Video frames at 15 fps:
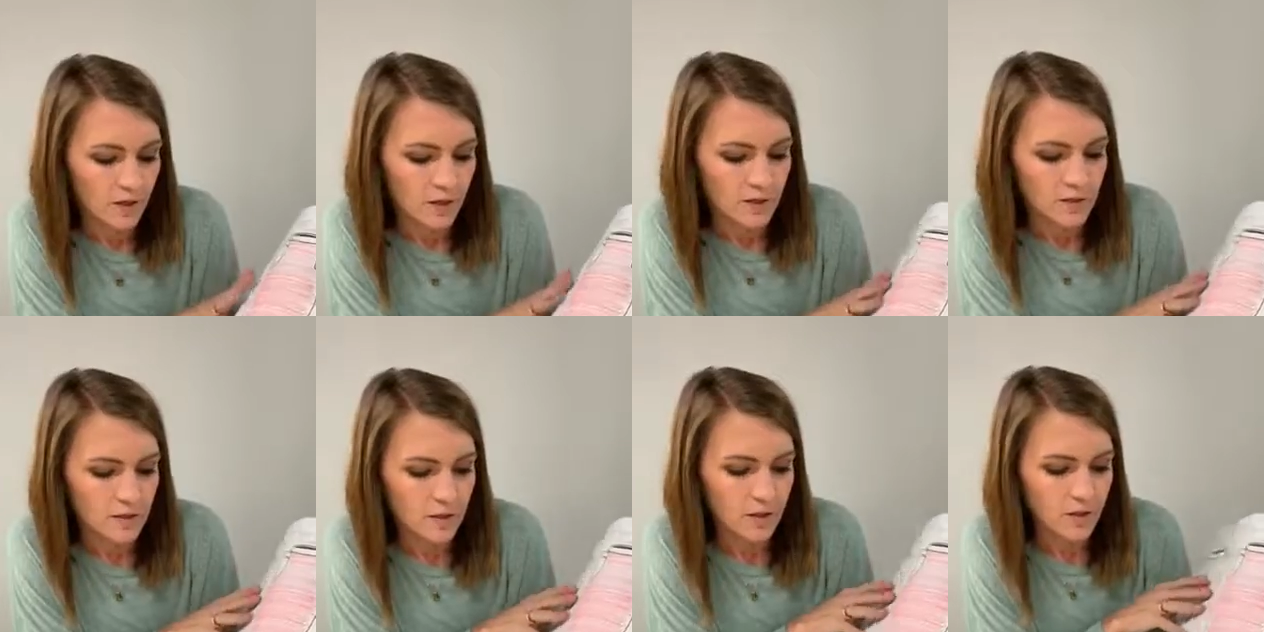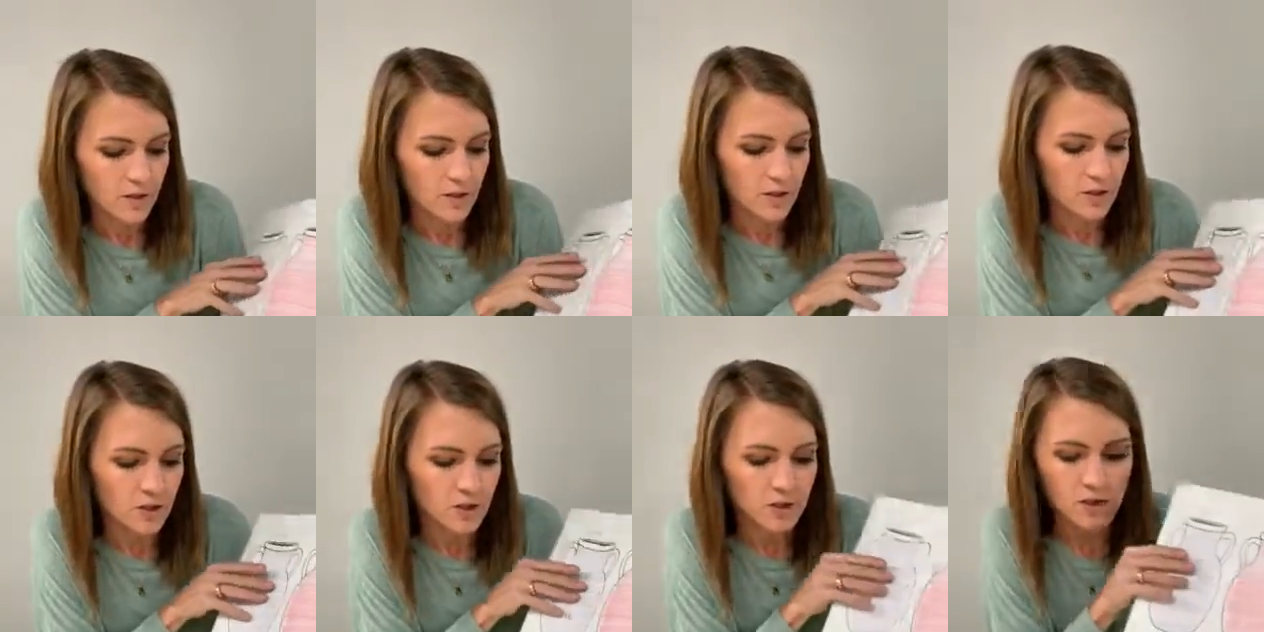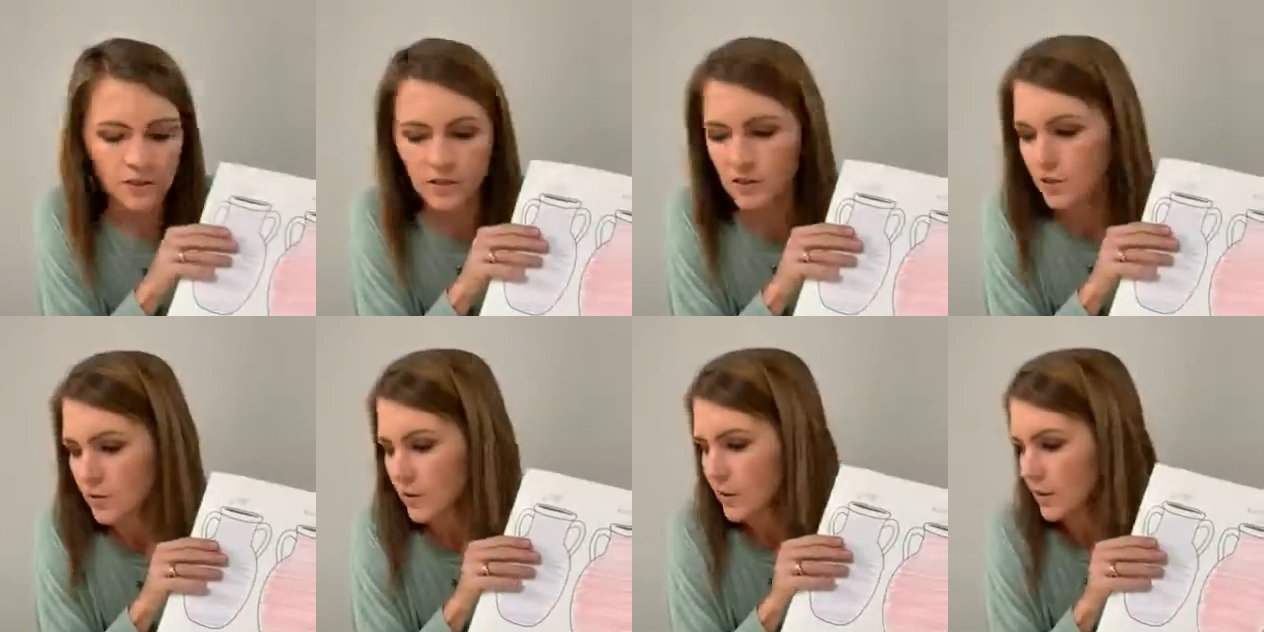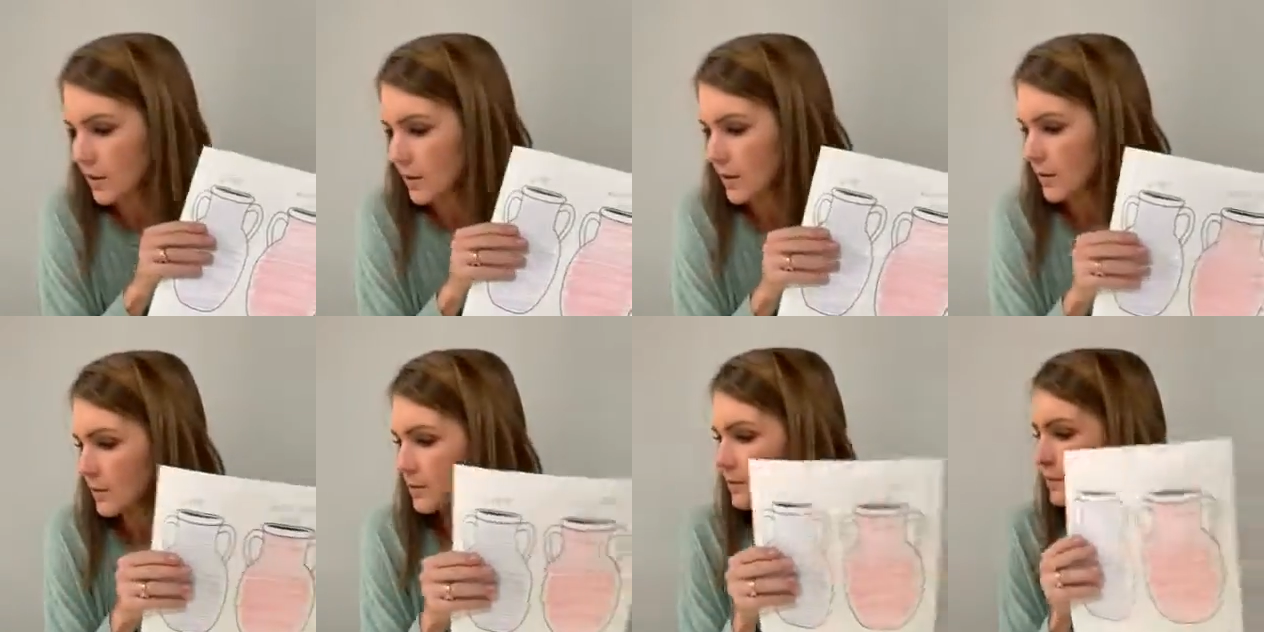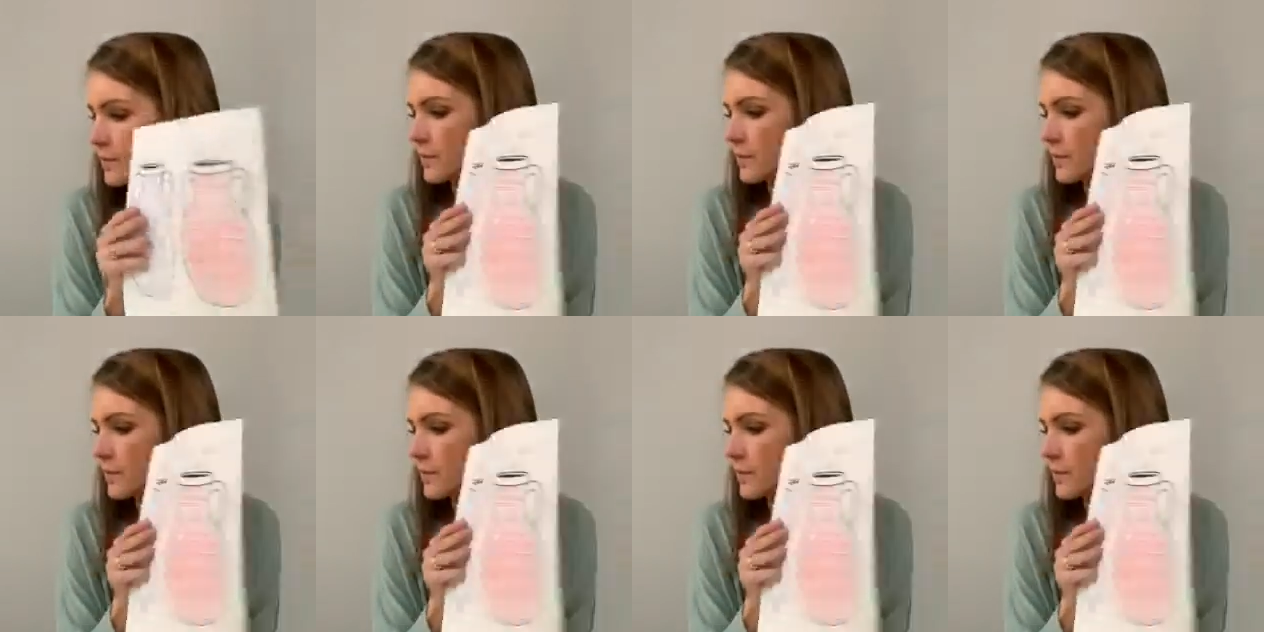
And so this is Jesus can do anything.